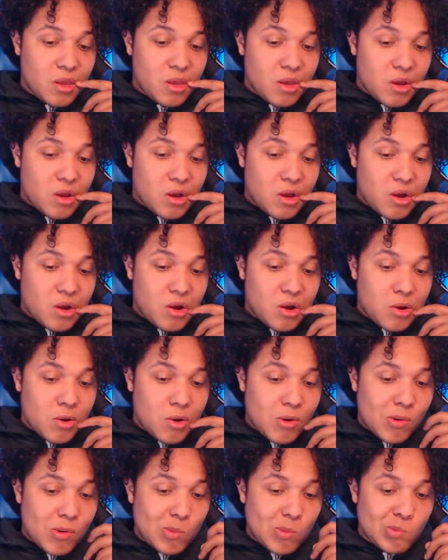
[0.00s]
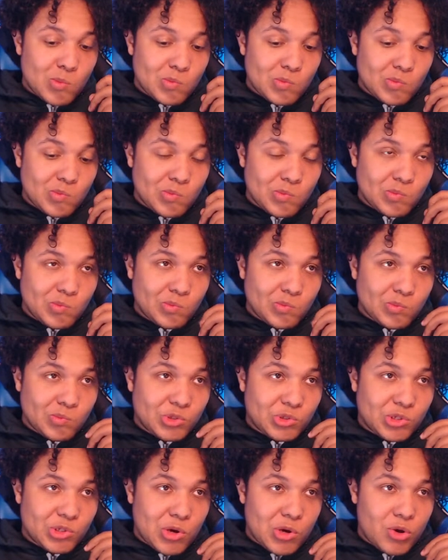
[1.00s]
Um,
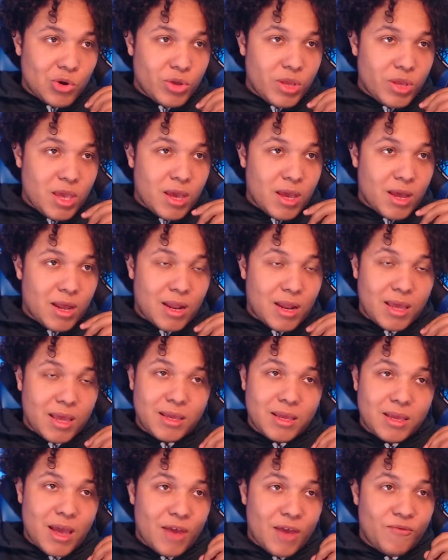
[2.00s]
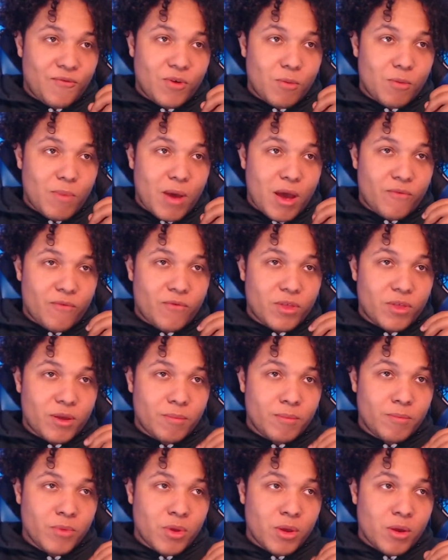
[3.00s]
so yeah, like I felt bad for
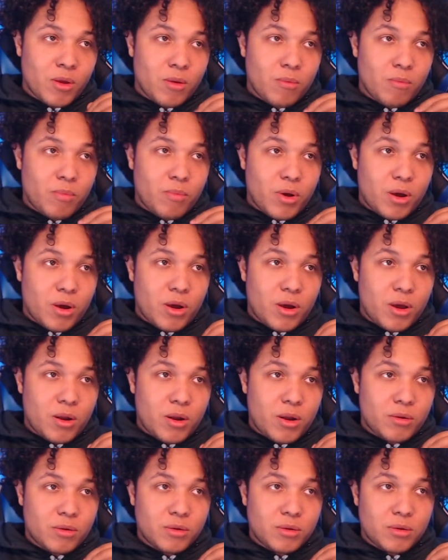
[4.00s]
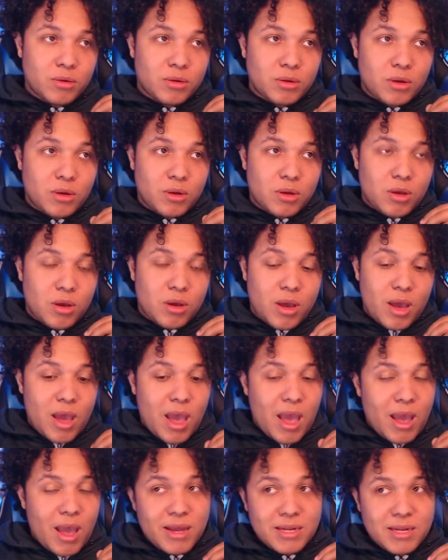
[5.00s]
them, but
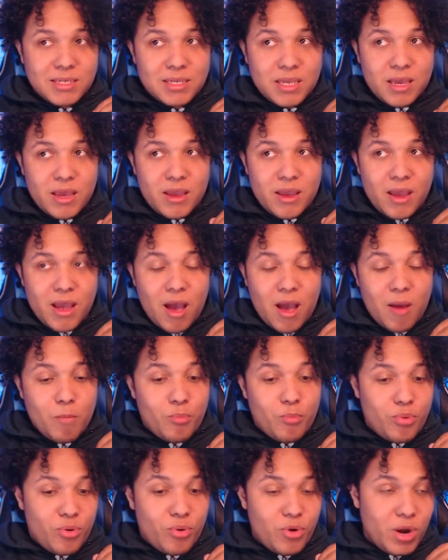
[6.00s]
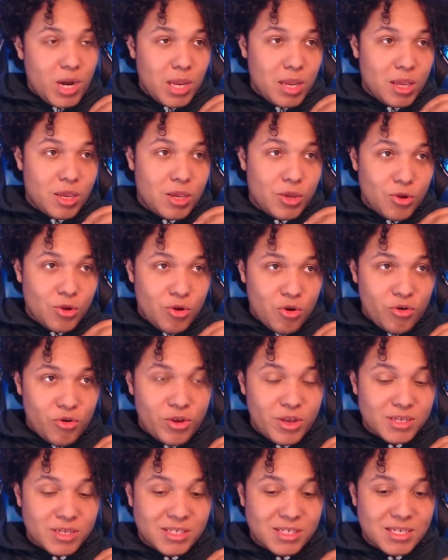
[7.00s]
I gotta say, I'm pretty
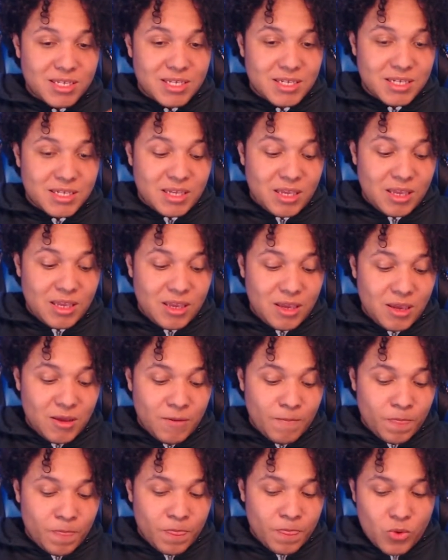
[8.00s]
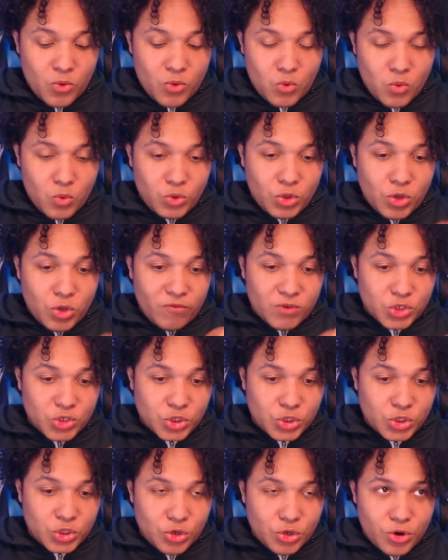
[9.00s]
curious to see who the
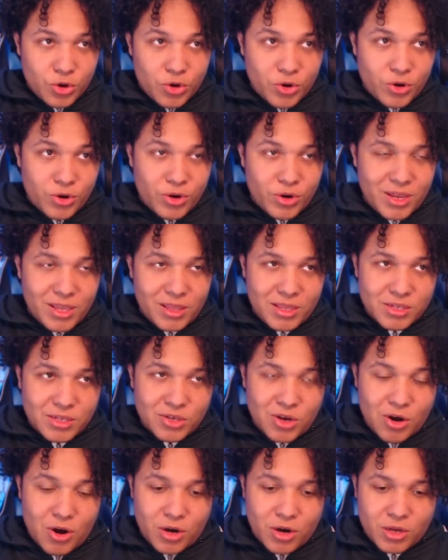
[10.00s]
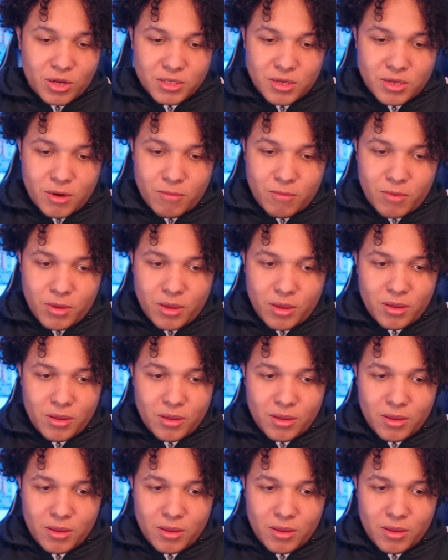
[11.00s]
berserker in this arc is gonna be,